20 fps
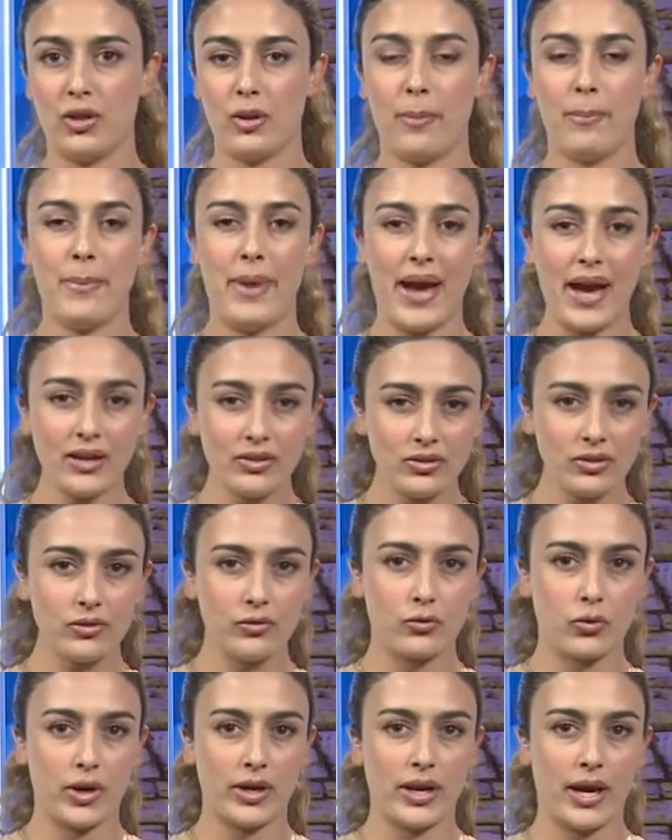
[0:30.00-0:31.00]
the
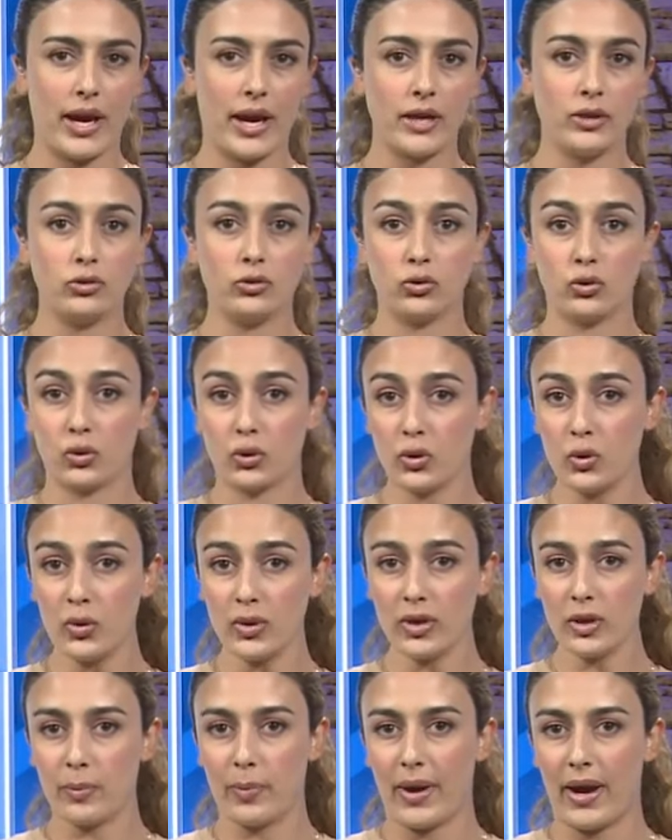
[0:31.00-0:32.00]
massive rent hikes grew
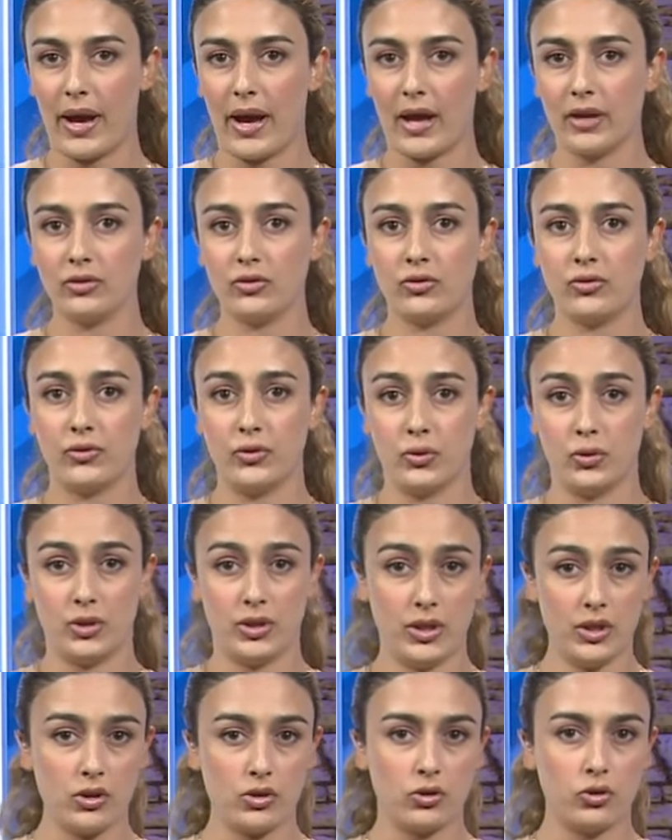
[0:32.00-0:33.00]
in the past few
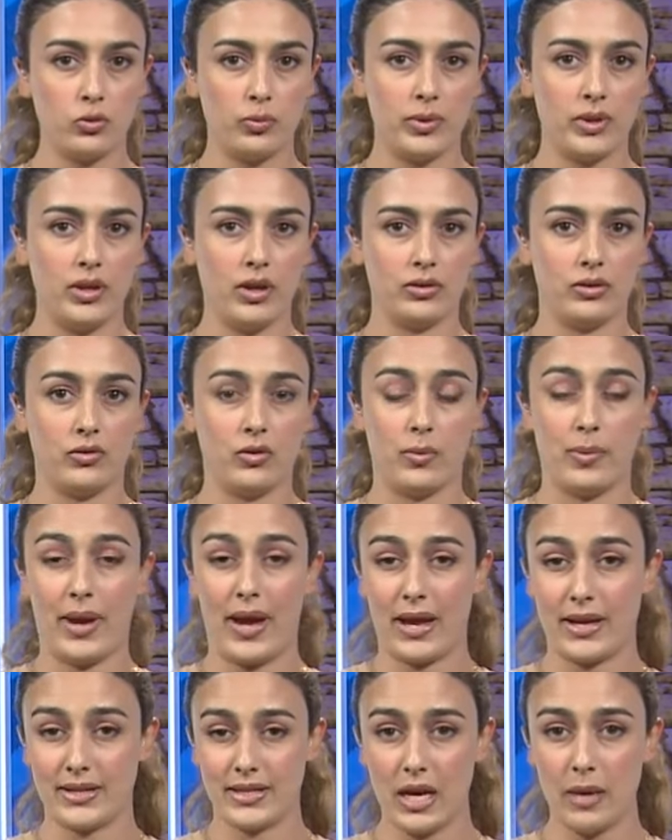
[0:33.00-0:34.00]
years because of the
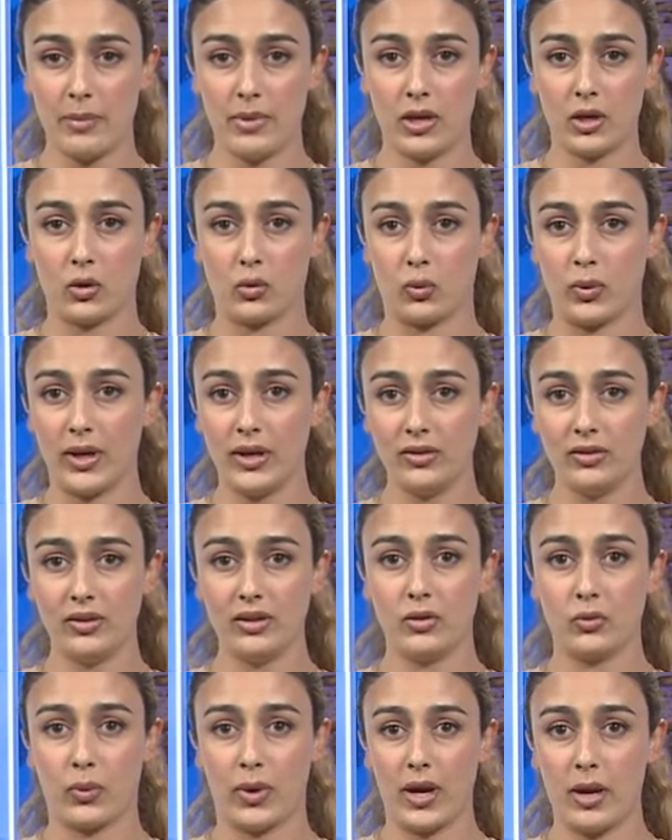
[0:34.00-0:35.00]
pandemic,
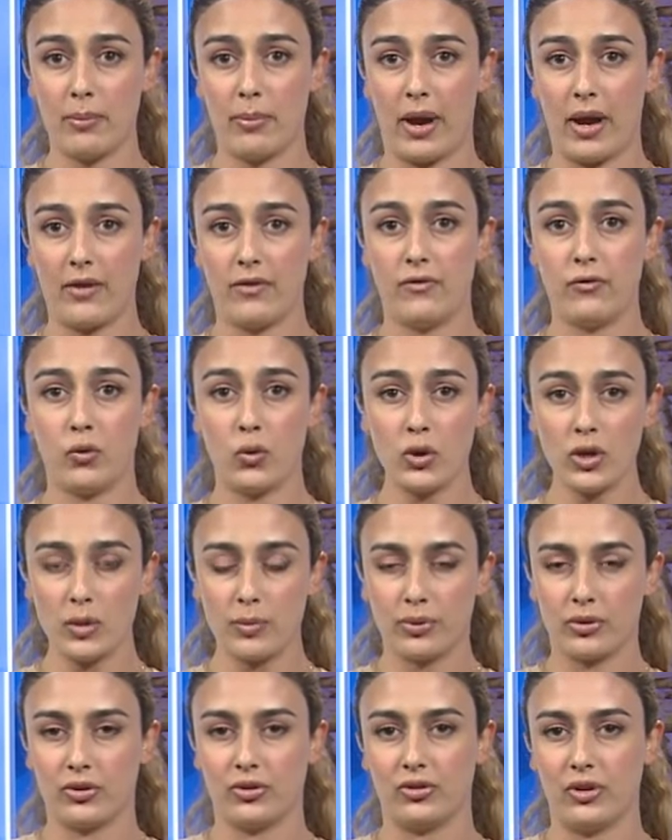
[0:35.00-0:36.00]
raising rent by
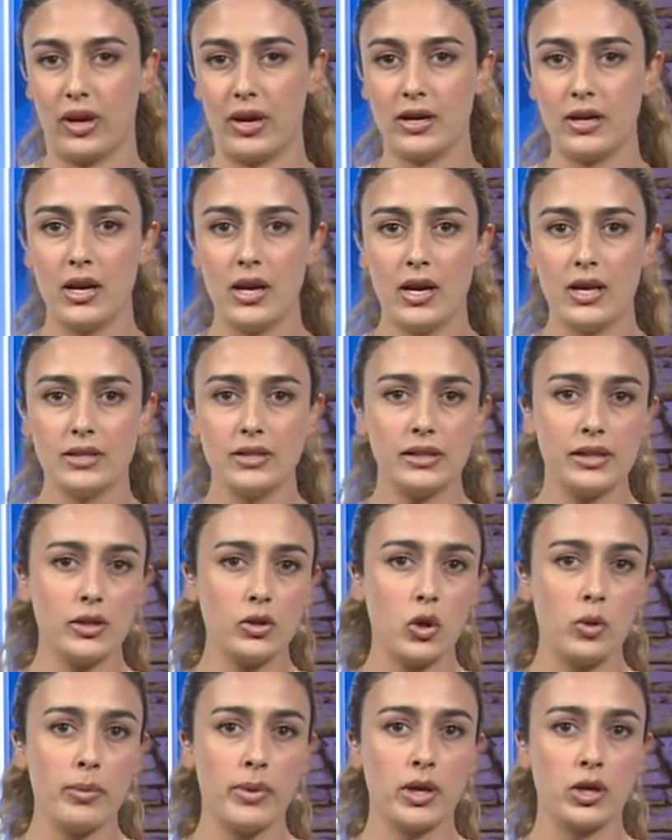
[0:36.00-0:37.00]
40%.
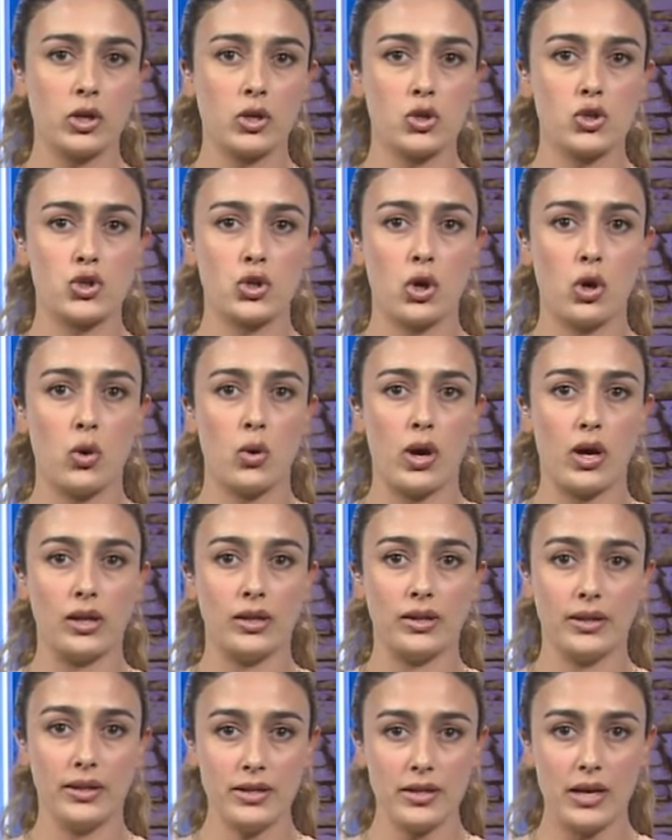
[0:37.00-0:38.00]
Delano Mayor Joe
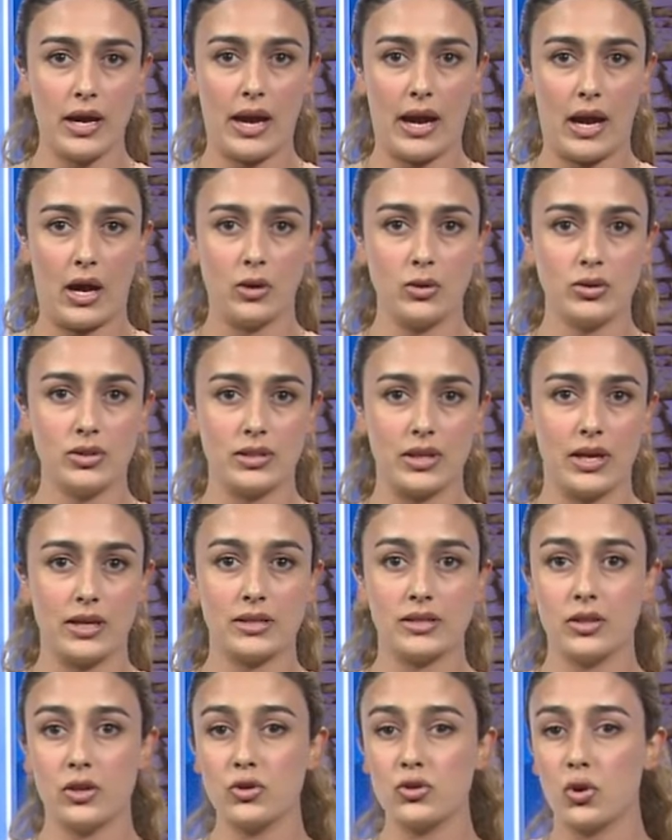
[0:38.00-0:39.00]
Alindajao
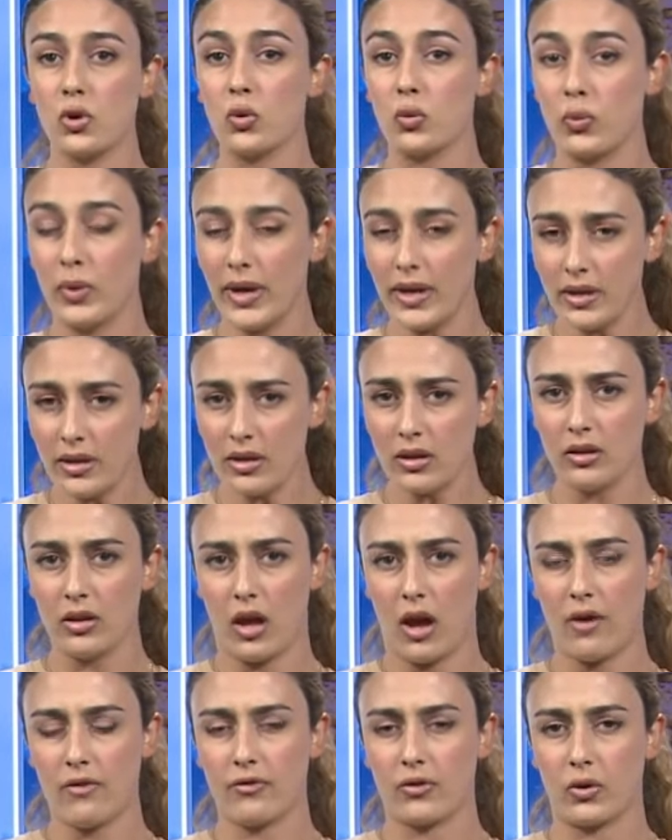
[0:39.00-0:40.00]
says there's already a
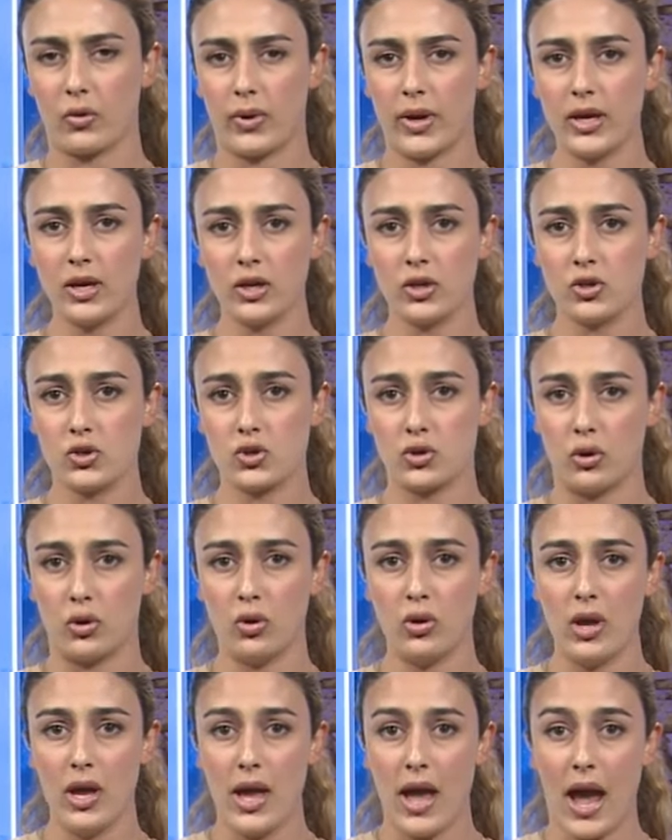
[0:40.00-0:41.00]
law for rent
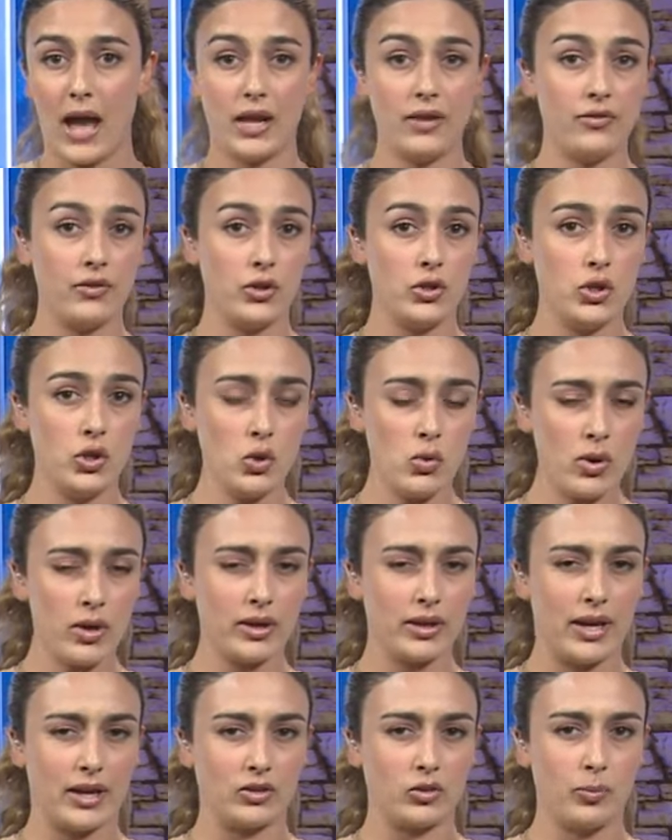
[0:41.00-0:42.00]
control, and if a new
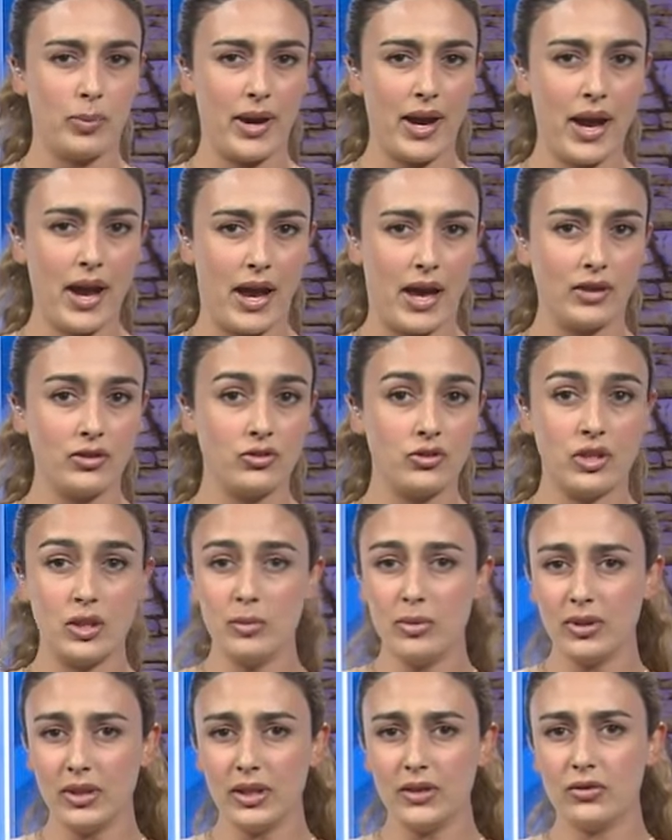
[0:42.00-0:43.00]
one gets passed, he
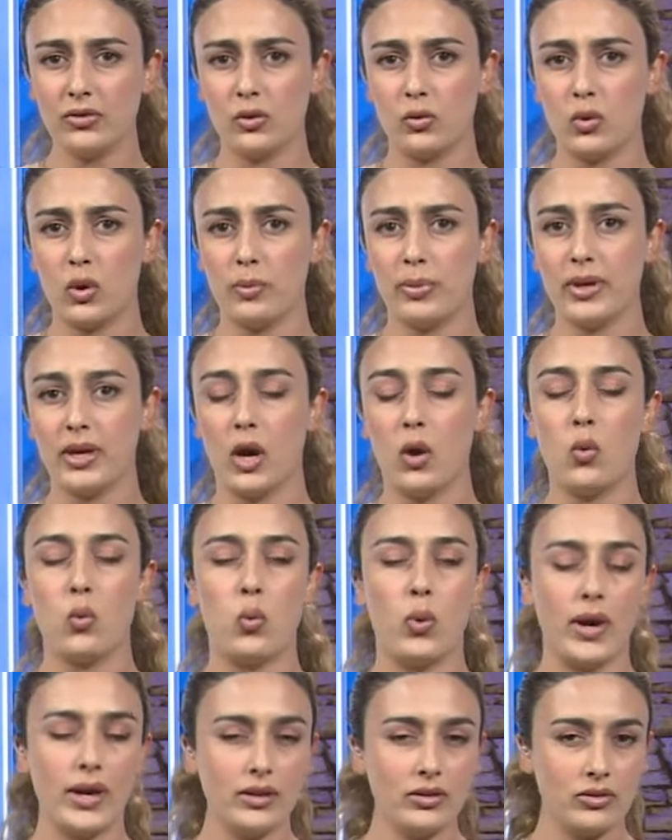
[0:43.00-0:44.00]
believes it will be a
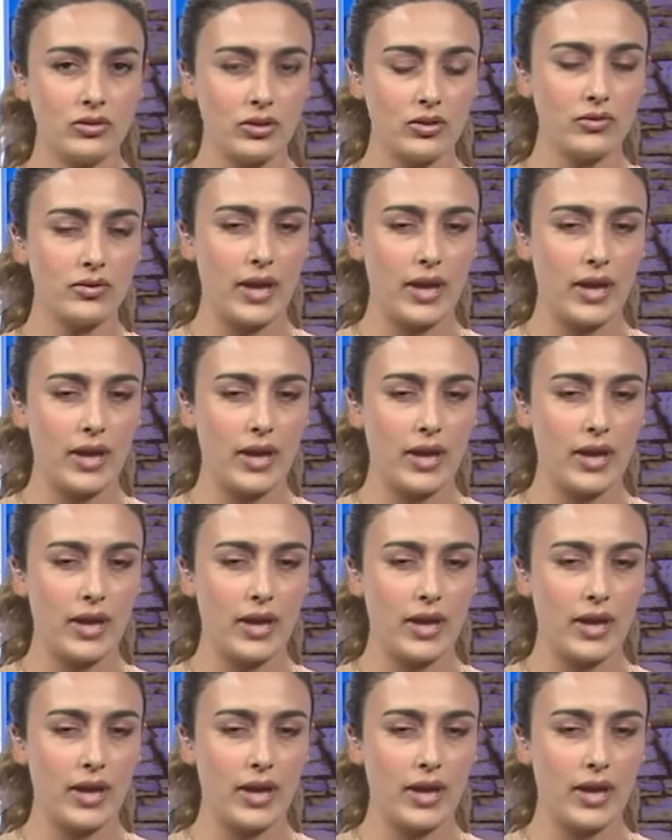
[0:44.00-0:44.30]
waste of